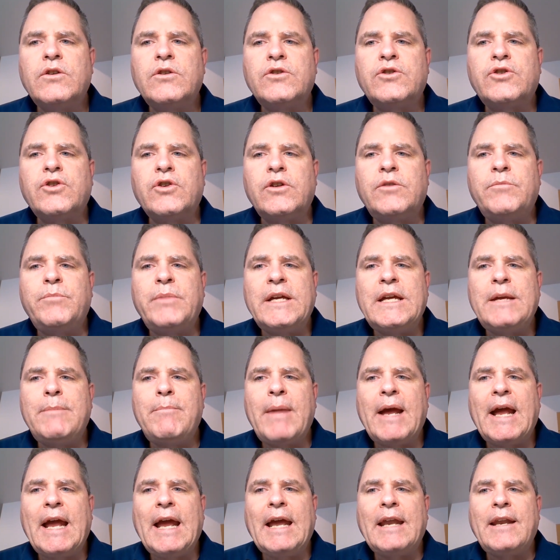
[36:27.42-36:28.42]
should be
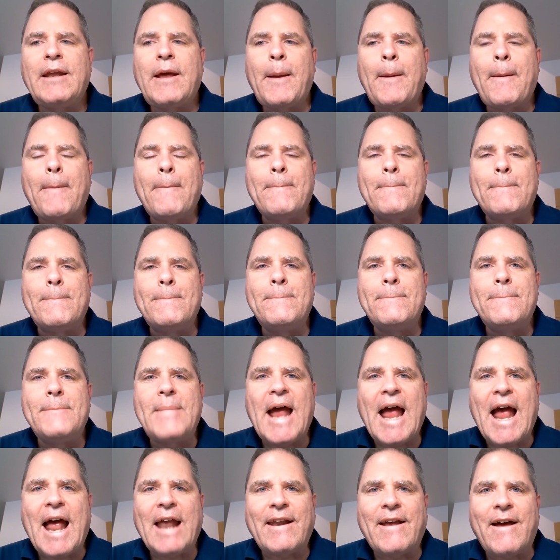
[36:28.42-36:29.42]
made
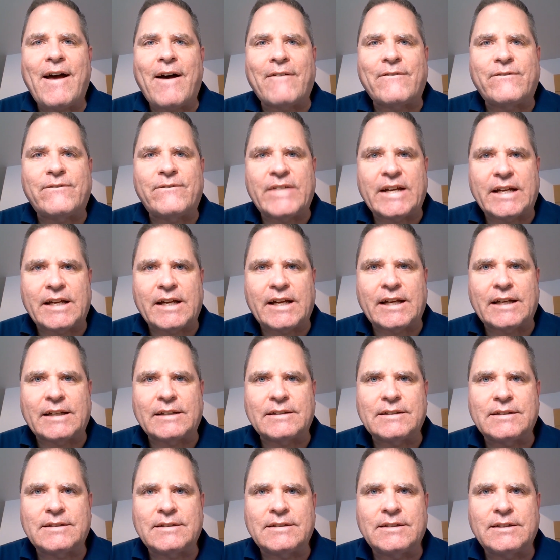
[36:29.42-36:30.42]

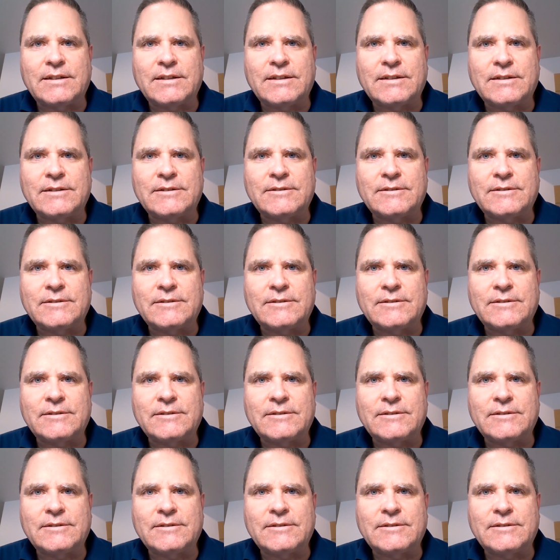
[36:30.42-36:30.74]
manifest